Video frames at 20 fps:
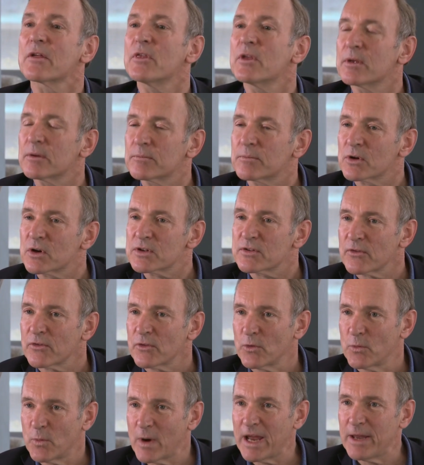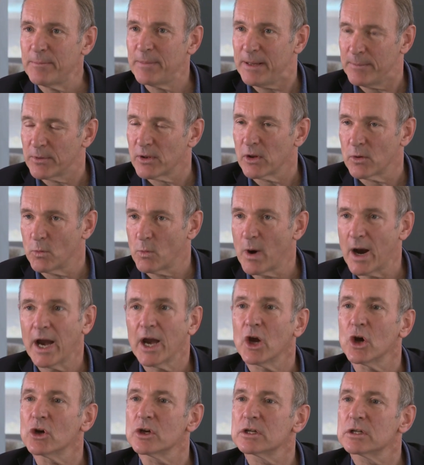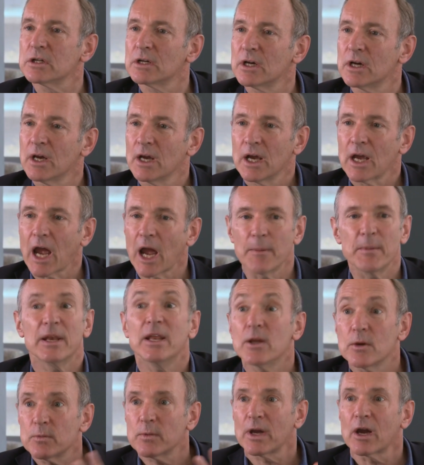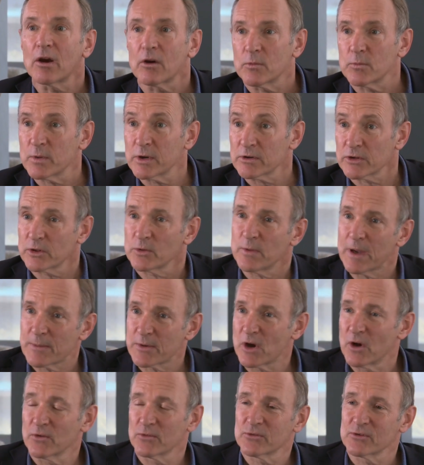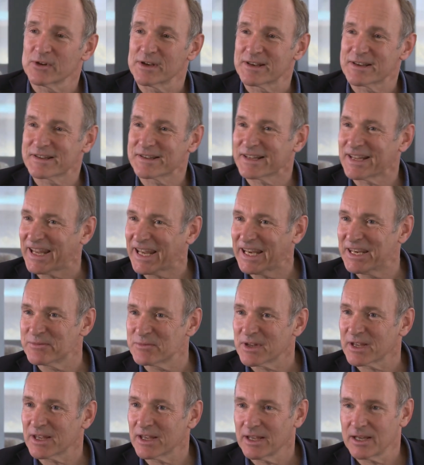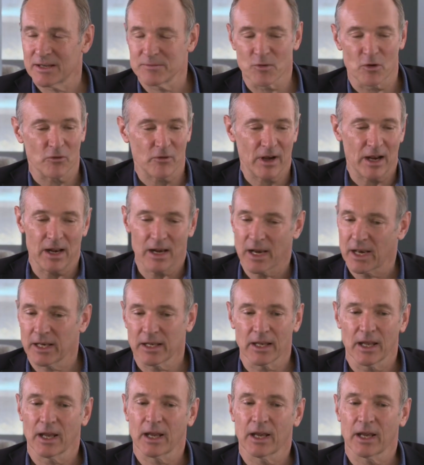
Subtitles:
think because of the way people are wired. I mean, here we are, we're at the web conference in Montreal, and